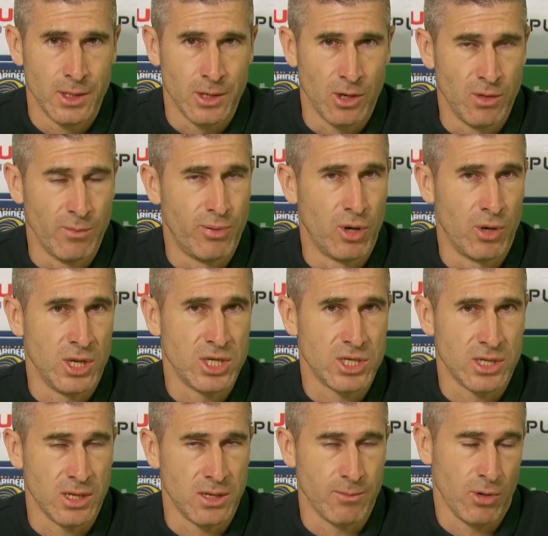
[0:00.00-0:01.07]

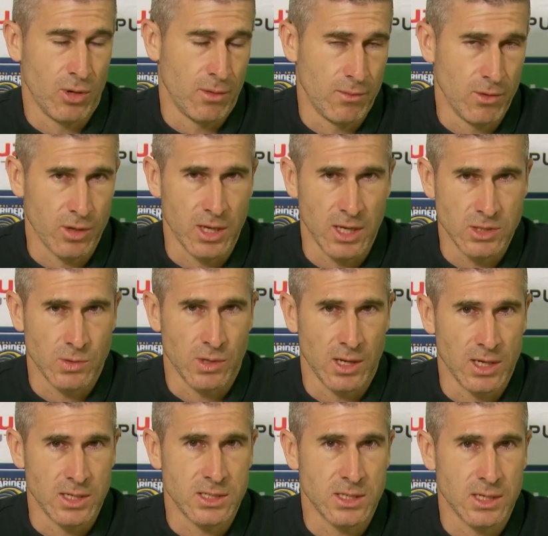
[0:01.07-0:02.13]
unpunished. But look, it is what
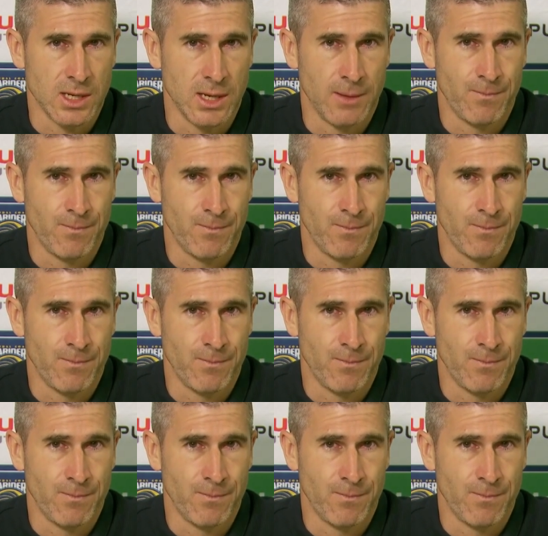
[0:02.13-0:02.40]
it is.